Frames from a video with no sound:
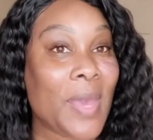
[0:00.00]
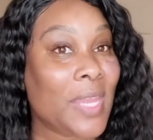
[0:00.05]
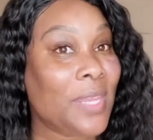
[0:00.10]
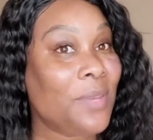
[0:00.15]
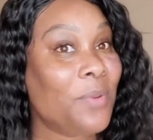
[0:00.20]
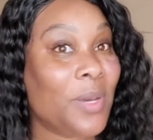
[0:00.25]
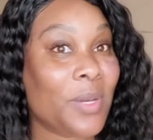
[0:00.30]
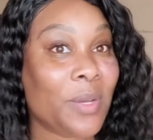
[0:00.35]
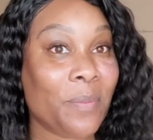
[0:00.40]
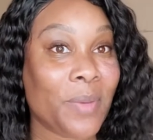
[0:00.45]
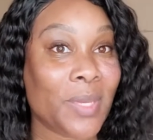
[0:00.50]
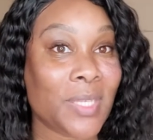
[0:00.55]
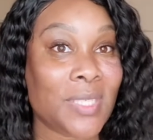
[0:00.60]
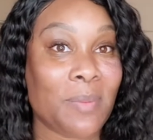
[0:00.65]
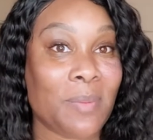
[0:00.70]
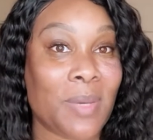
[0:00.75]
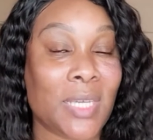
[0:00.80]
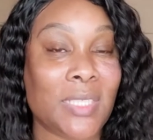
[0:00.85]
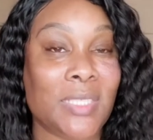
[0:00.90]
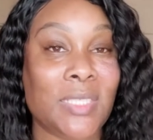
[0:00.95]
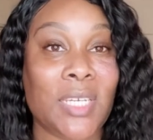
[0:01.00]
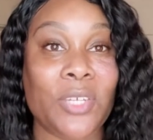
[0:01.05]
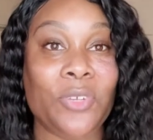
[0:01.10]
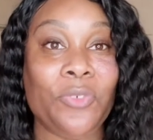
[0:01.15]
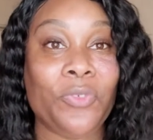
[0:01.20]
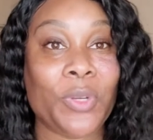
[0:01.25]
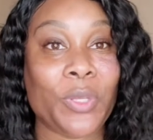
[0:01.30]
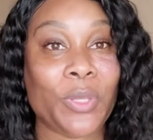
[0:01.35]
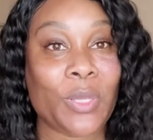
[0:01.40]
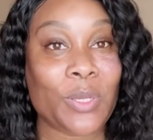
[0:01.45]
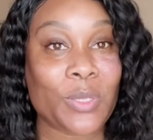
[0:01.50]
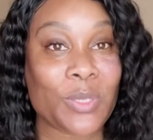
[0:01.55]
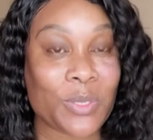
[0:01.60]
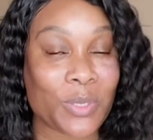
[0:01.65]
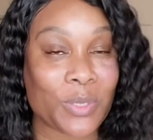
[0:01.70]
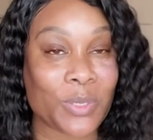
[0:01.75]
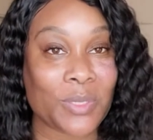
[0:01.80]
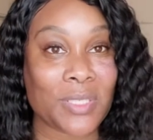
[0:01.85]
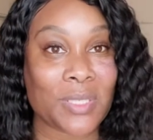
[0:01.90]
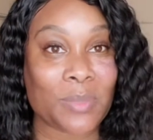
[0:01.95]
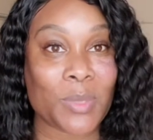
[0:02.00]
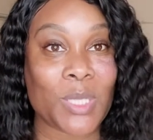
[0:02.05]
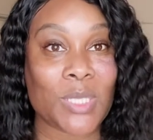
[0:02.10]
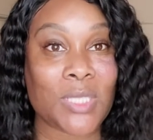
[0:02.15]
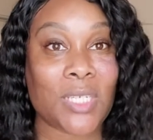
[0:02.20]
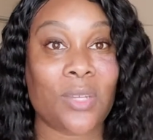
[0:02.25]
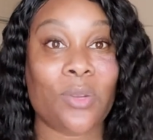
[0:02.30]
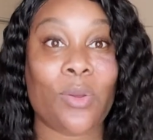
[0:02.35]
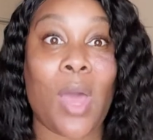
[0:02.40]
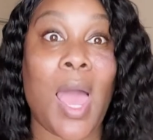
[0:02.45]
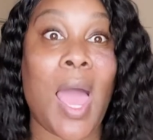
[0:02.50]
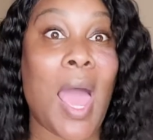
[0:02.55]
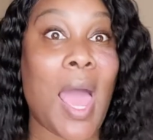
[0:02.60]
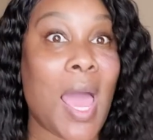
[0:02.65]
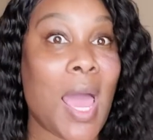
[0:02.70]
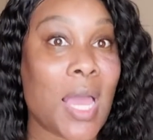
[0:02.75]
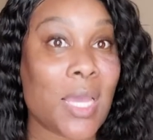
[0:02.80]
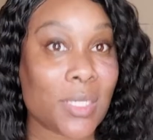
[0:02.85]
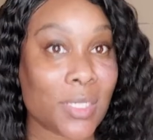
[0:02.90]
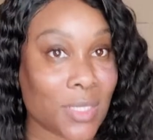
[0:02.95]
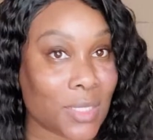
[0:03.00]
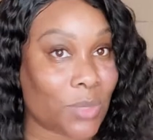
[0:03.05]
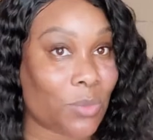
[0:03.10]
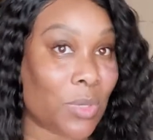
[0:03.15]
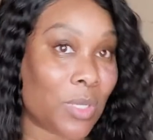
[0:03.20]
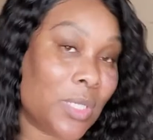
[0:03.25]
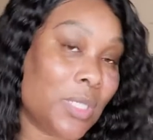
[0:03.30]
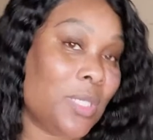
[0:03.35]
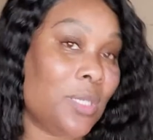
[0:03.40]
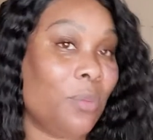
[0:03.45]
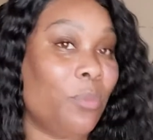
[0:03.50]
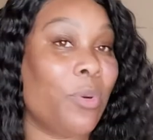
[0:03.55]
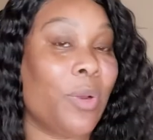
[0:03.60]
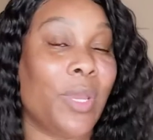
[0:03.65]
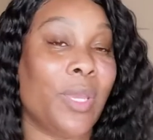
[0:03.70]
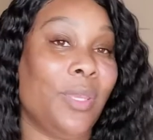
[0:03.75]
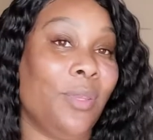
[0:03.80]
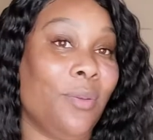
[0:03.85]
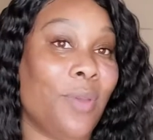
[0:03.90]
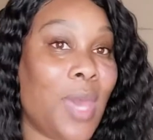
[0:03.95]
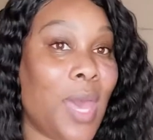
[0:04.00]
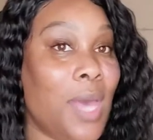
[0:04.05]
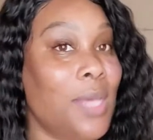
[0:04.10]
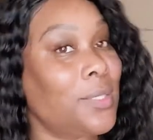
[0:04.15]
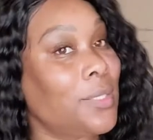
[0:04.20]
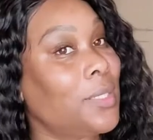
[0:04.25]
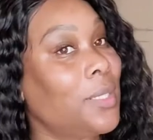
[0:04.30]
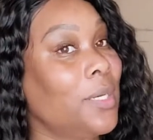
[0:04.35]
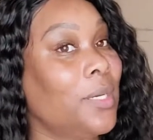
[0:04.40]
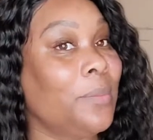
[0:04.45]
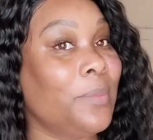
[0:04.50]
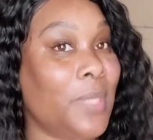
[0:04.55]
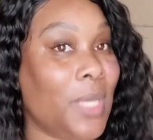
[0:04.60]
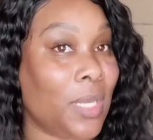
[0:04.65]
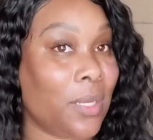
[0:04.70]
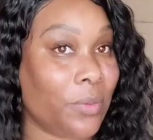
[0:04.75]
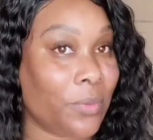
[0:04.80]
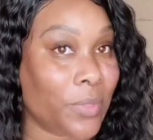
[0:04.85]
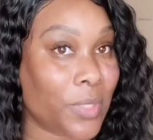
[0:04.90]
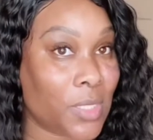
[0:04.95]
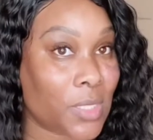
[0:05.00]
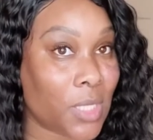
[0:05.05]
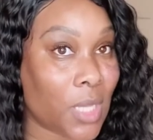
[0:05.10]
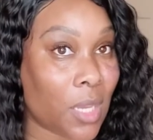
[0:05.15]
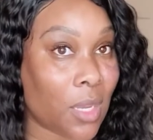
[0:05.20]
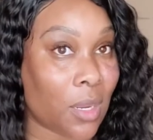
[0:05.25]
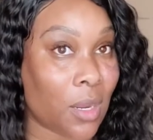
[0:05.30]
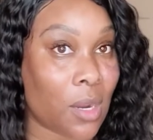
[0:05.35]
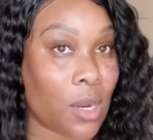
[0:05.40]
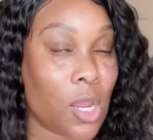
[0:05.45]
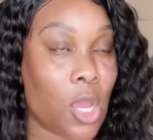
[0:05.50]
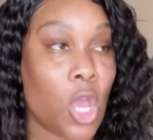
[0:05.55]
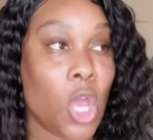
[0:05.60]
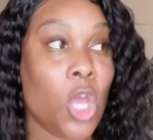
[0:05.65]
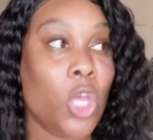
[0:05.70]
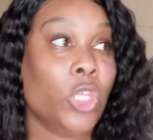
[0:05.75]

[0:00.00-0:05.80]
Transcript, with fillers: everybody, welcome back to my channel. For those who are new to my channel, I just want to bring you guys an update on this hair.